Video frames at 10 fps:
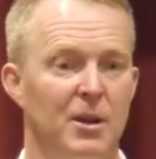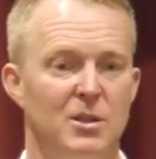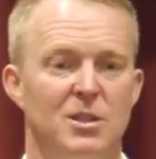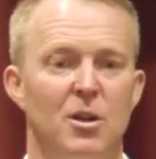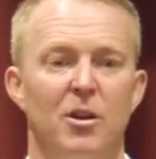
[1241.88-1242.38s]

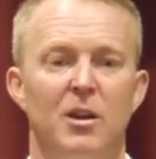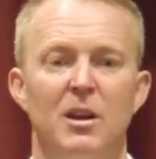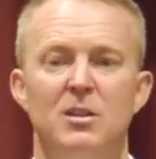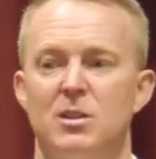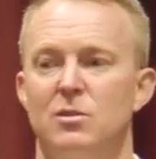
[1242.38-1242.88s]
It's not an
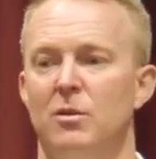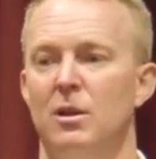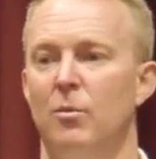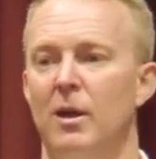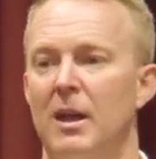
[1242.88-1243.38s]

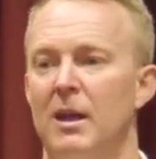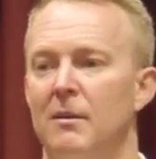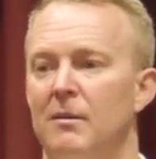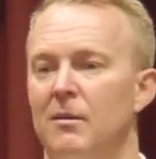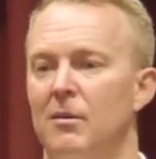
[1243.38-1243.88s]
industry
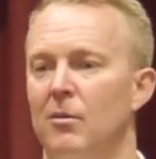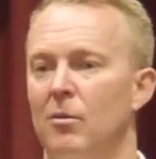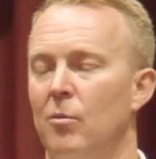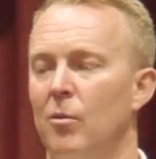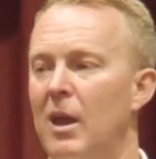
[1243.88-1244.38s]
where
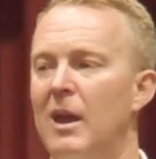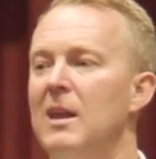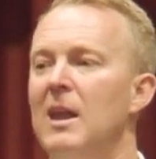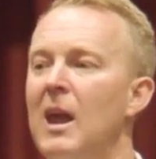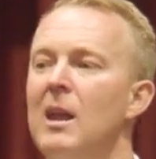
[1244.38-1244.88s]

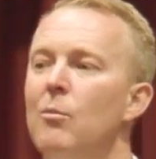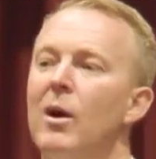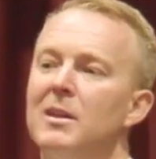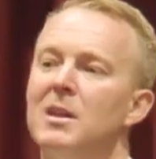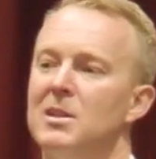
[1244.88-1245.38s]
any,
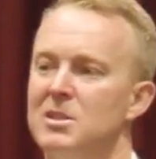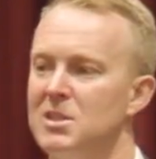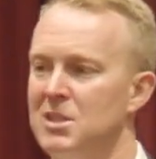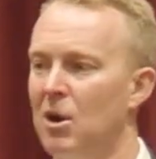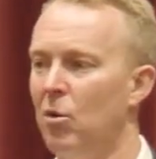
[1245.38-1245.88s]
anyone can
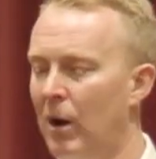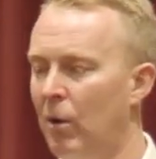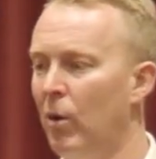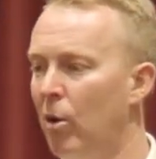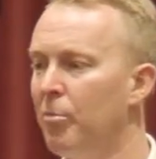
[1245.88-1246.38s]
sell a
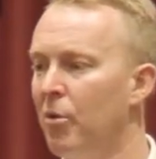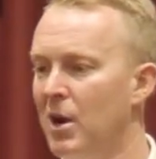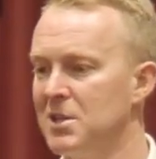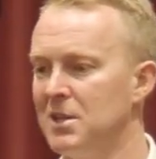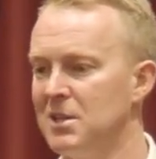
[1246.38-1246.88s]

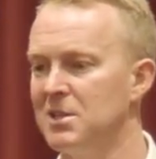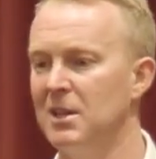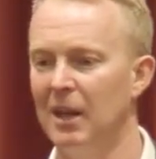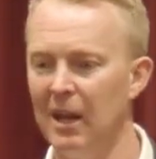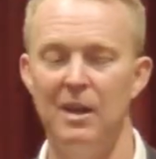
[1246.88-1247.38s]
well-priced
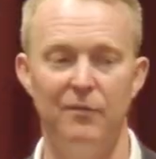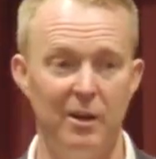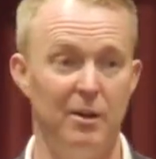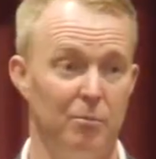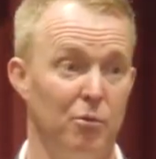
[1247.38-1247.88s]
listing, even
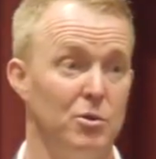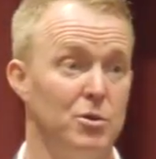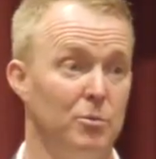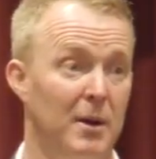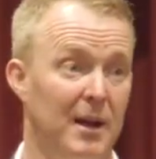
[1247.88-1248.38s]
in a
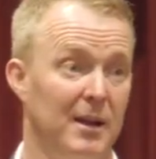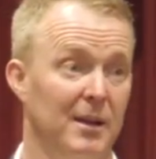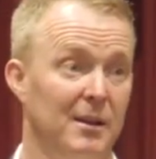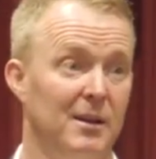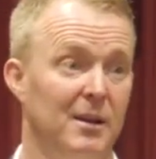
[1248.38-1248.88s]
brutal
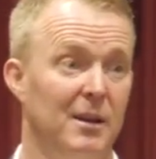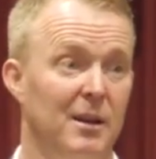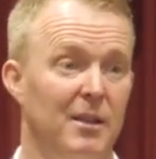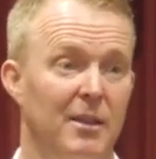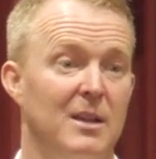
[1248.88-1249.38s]
market.
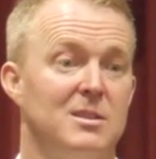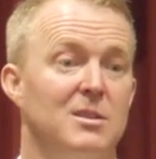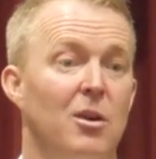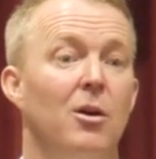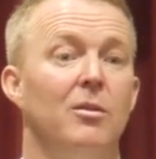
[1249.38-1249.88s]
That's
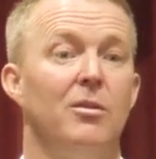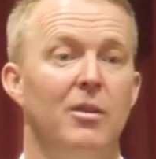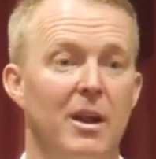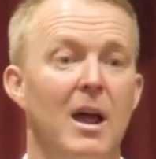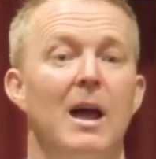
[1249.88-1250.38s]
not
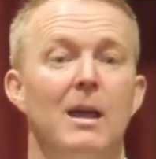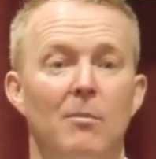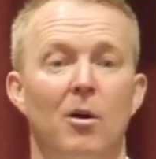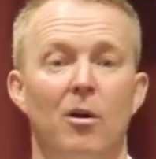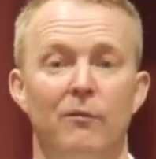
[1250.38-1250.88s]
the
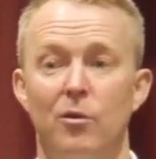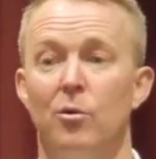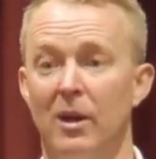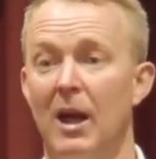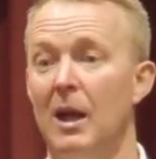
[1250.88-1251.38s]
name of
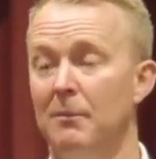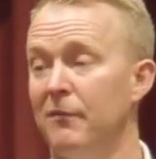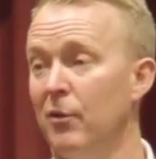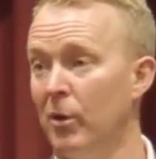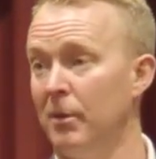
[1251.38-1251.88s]
your game
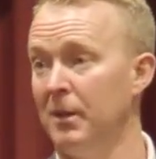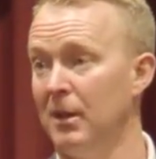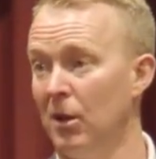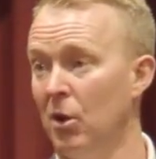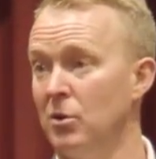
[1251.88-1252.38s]
if you want to
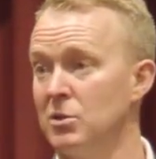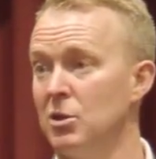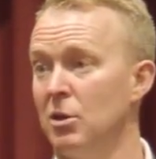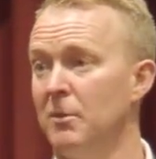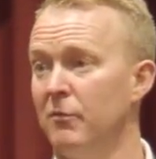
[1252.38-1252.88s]
be long
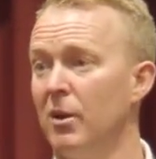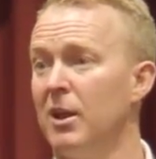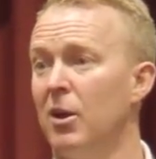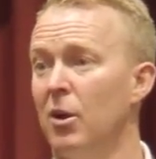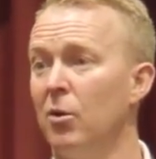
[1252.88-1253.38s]
term. You've
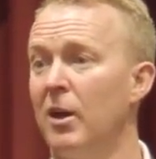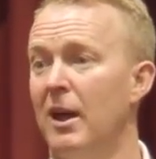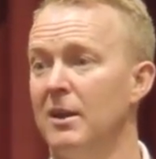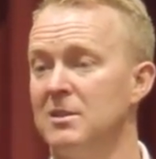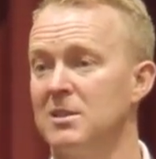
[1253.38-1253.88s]
really got to look
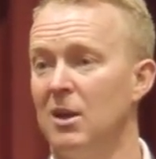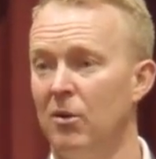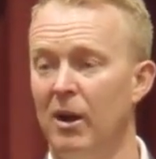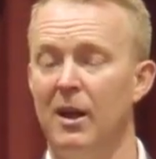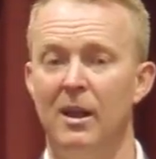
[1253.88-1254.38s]
at it and say, all
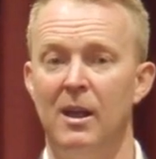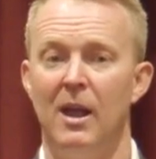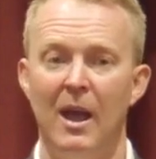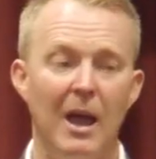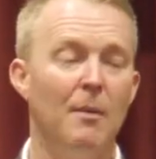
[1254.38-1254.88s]
right,
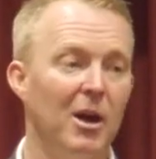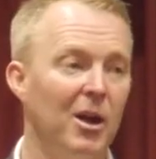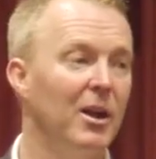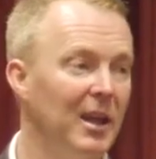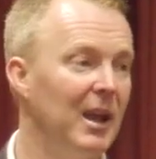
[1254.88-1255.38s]
how am I
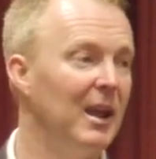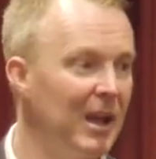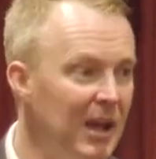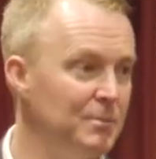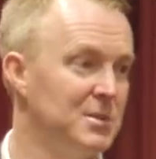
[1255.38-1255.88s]
going to get
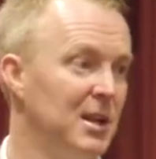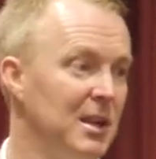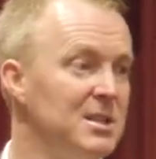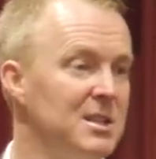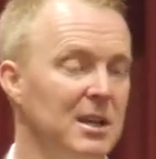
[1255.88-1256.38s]
heaps of
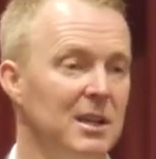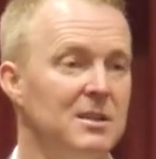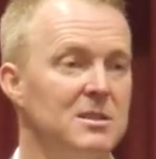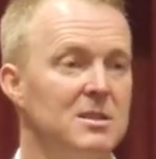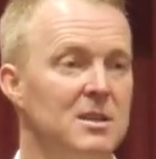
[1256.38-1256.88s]

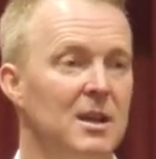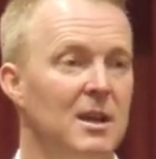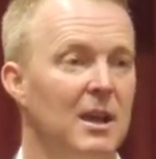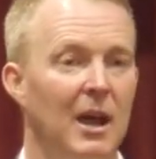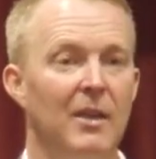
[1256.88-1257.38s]
listings?
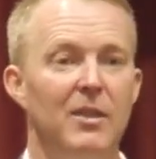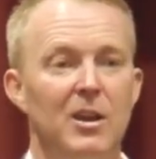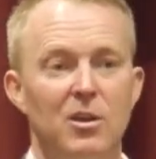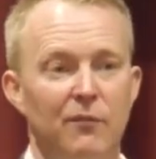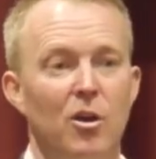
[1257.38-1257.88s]
And
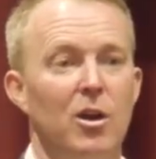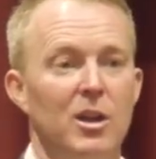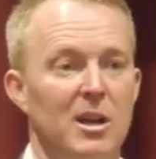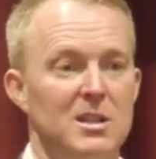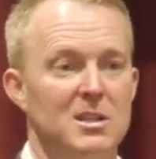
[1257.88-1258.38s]
then you've got
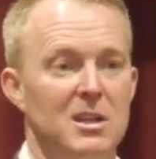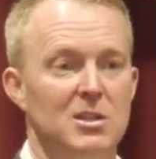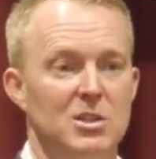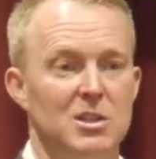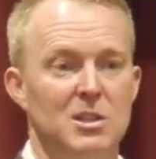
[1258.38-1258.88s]
your
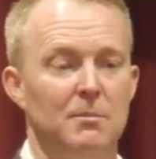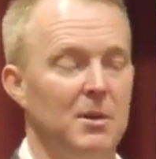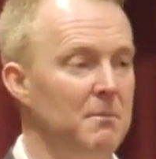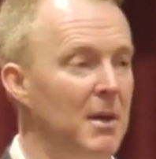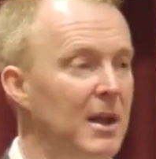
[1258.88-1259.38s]
listings, you
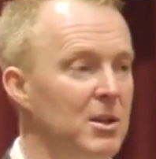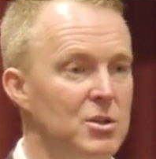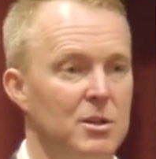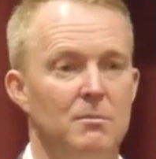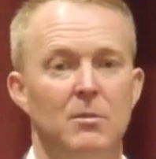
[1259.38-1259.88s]
simply
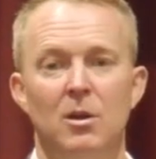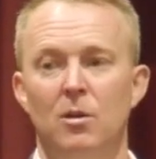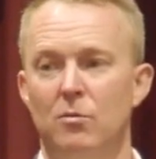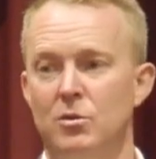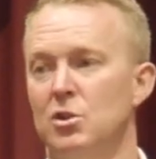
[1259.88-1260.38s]
manage them,
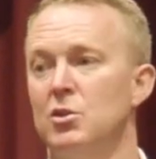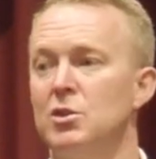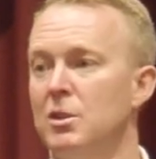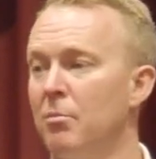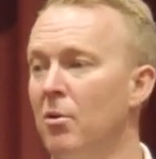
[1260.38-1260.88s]

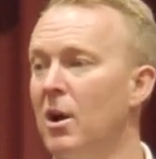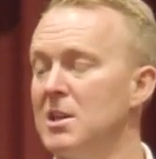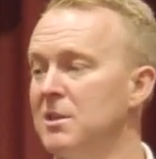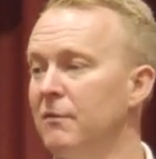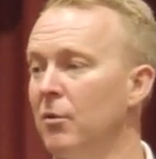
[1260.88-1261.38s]
reduce the
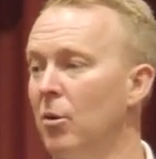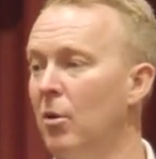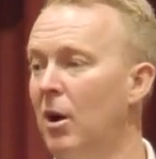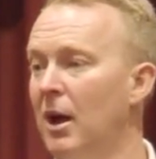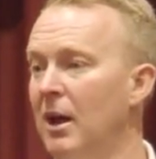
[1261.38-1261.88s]
price if
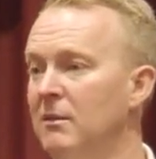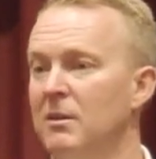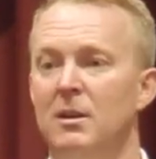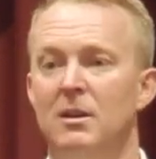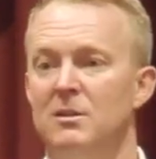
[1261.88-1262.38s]
required,
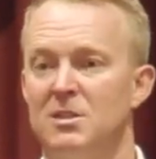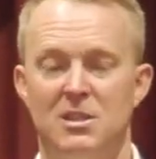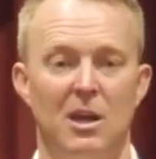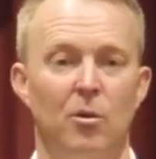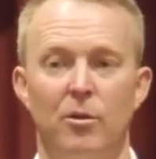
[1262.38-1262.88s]

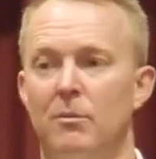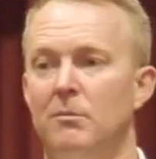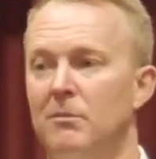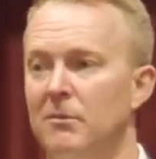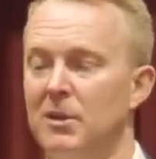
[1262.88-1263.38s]
sell
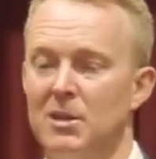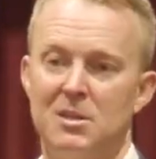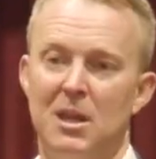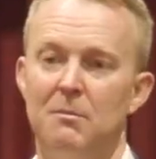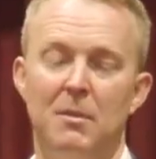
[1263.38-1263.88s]
them, your
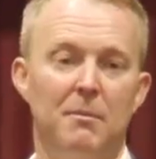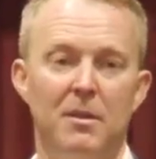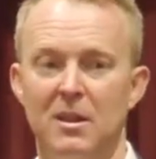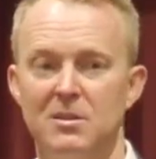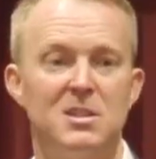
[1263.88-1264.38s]
team member then